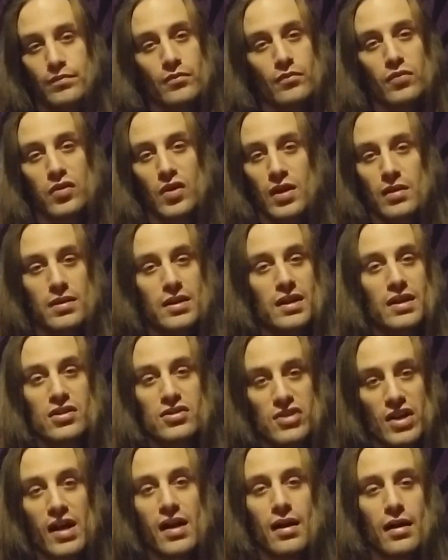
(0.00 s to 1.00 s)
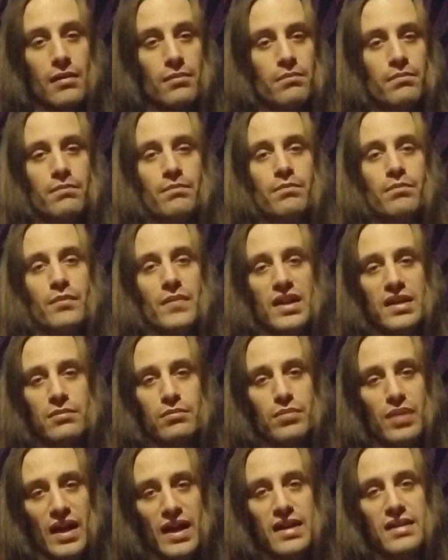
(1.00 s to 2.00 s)
probably at a job being
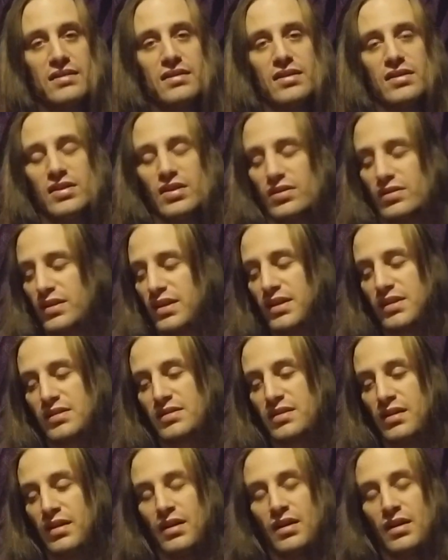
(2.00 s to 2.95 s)
paid to do this,